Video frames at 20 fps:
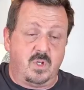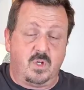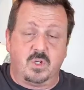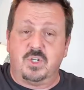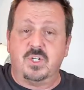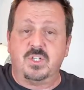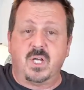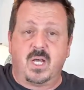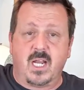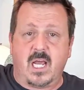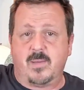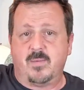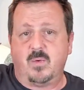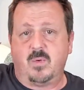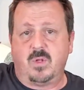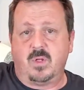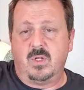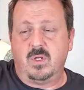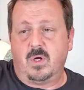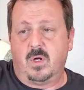she's not happy
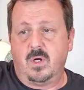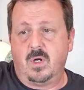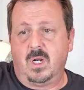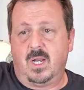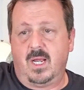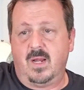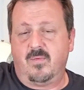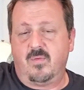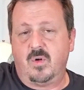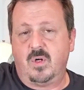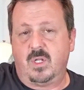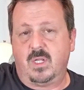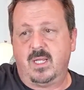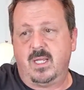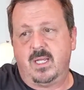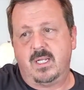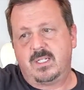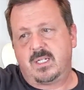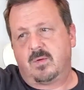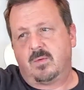with her life
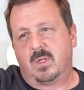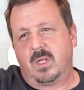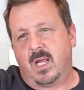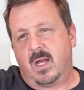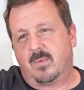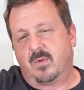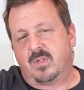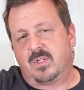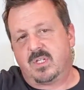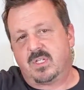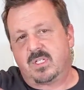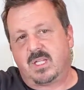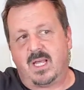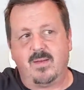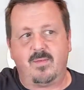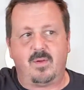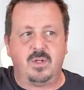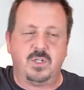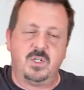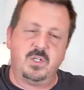really. He's not really happy with his
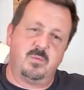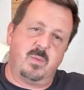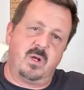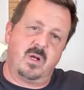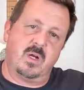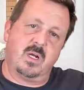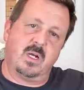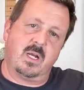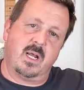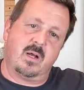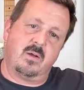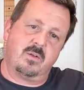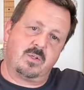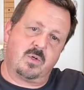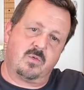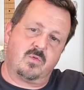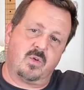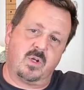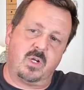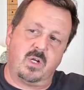life because she's married now and
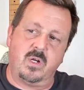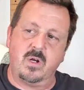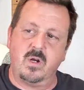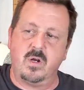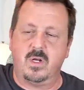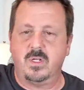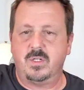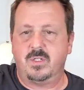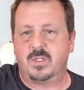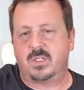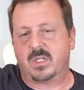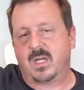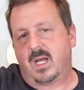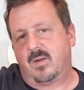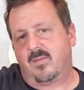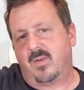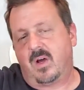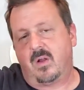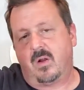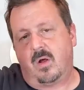so forth here, and he's just
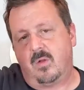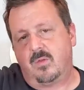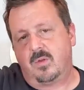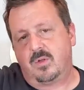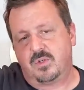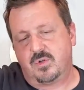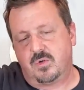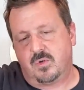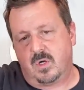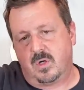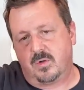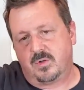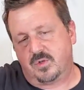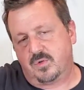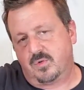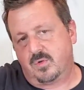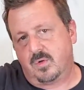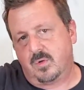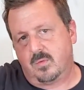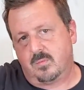kind of out on
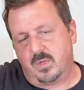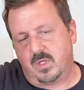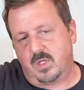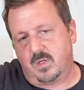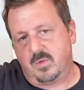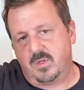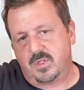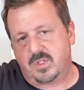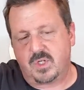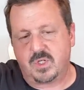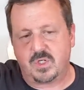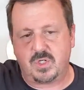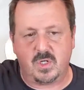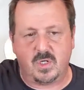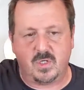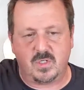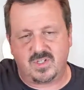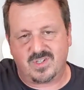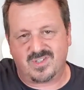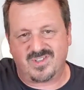tour being a
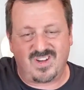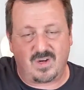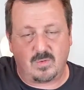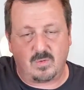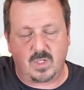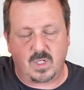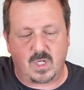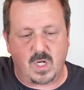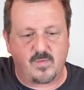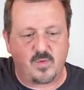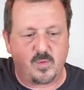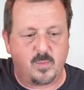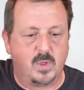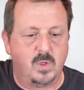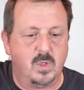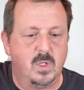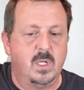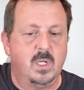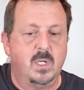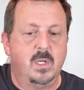musician and just not really
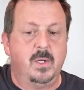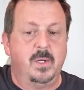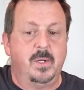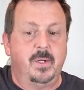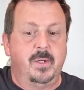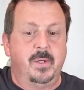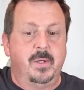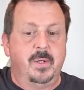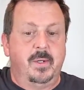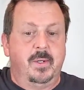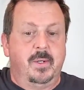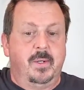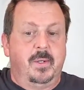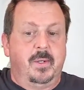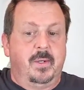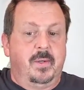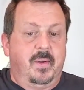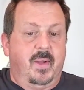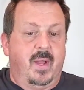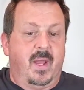comfortable.
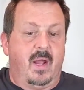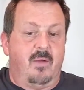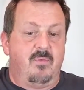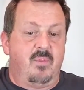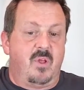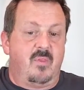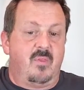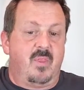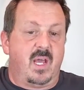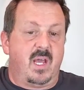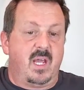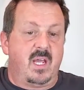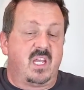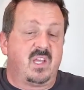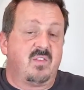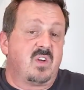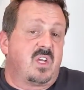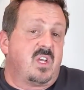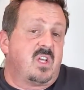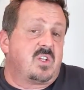And then they
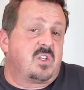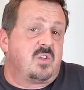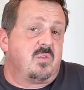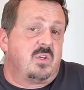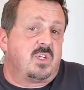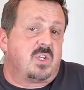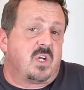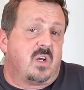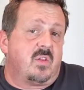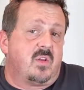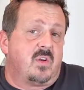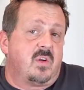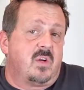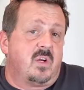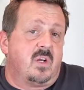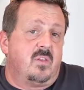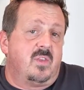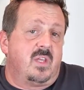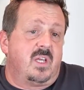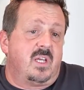give a kiss to each
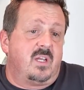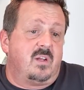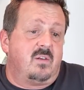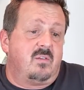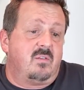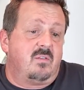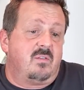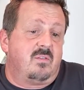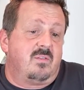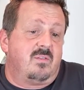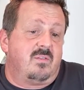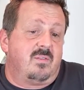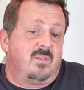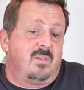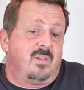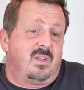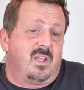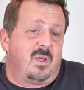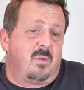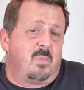other, and then
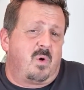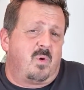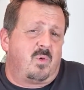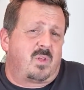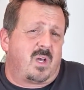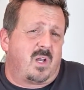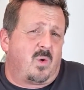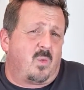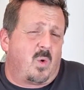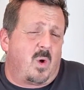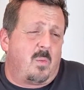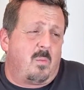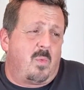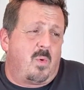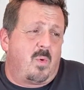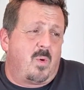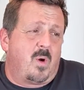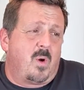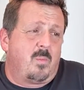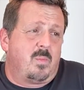they both kind of want
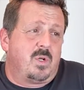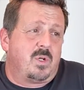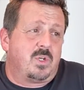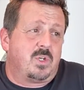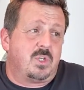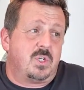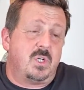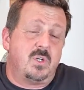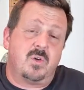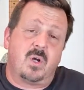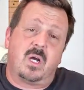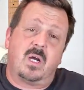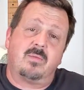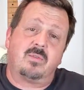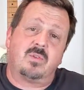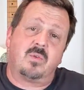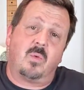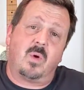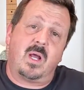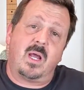more, but she
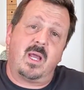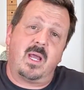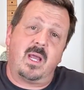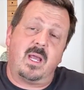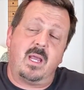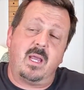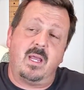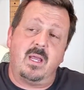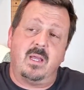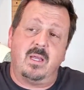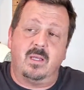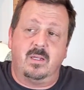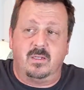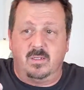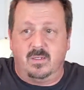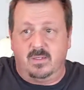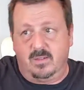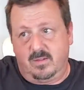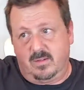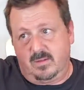drives away,
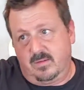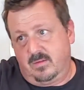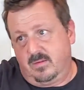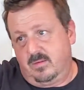and